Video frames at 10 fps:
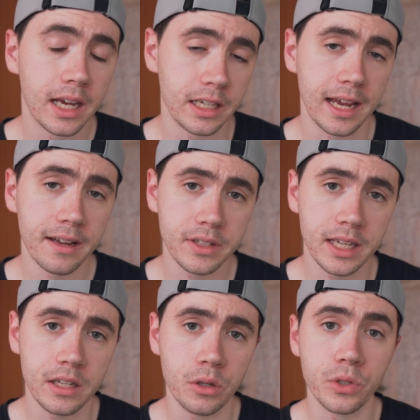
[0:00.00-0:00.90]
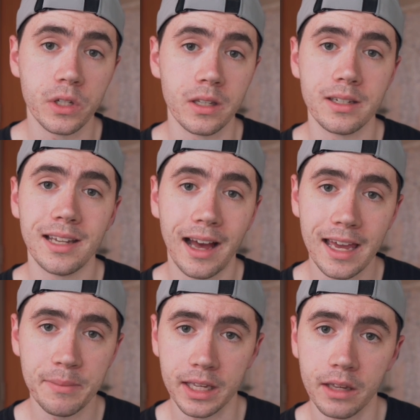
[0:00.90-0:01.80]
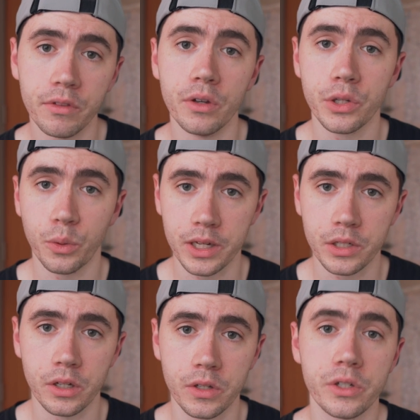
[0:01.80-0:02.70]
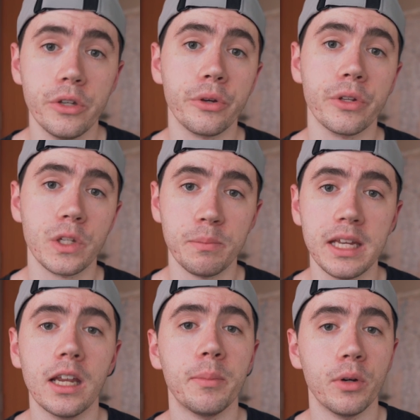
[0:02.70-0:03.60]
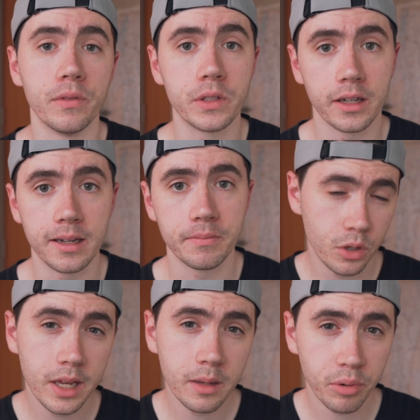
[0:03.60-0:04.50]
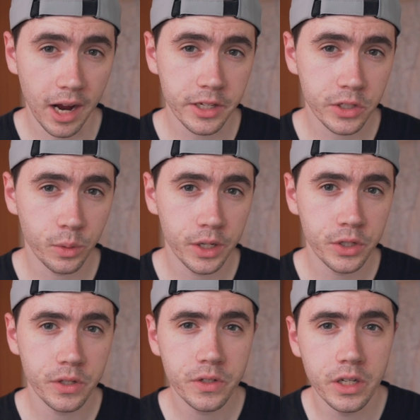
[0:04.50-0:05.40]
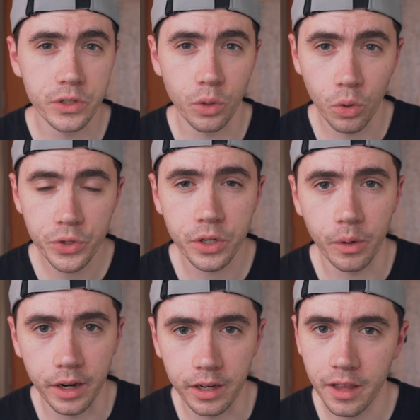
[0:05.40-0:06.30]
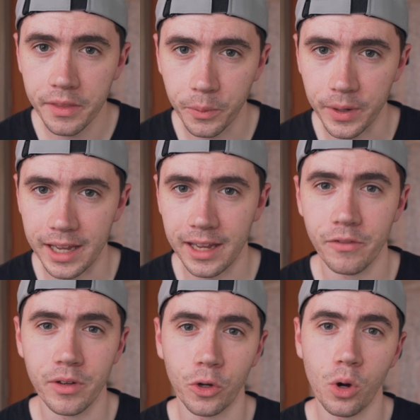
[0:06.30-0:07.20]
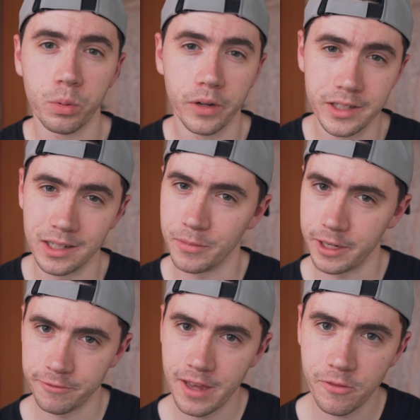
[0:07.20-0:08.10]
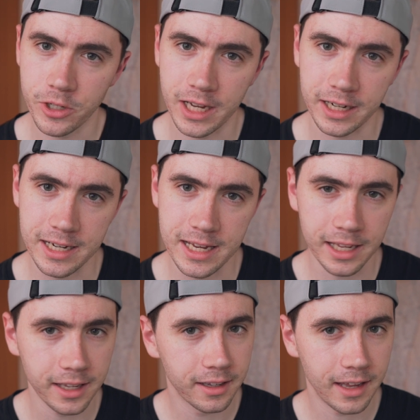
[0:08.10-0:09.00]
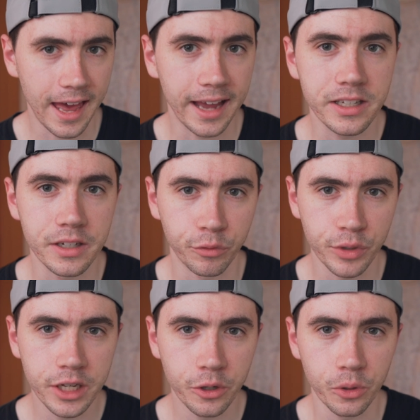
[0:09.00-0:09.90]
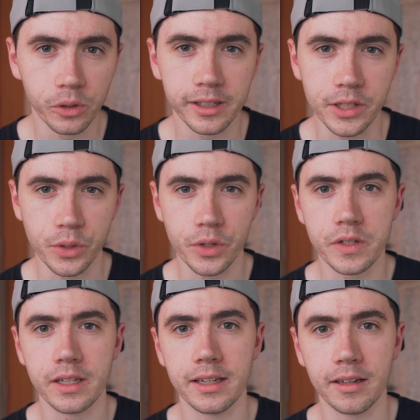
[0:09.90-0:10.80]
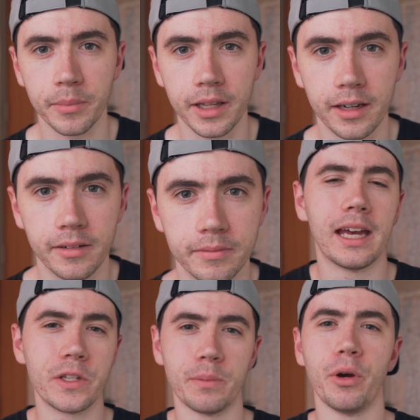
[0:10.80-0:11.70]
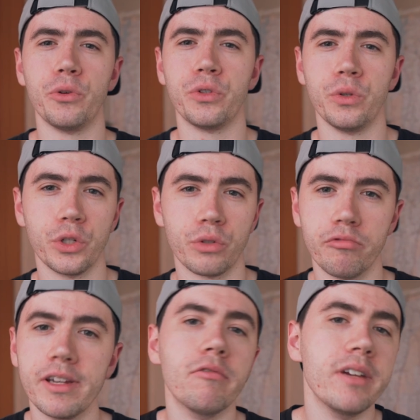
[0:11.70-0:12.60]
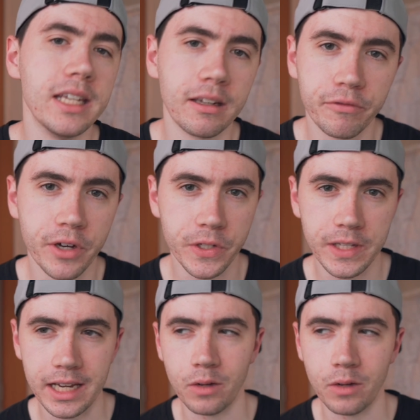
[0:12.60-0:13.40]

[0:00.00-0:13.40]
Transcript: and you have to get used to the timing of those questions so you can speed up over time. Doing practice questions is also another way of incorporating my favorite technique, active recall, into your studying plan, as opposed to just rereading first aid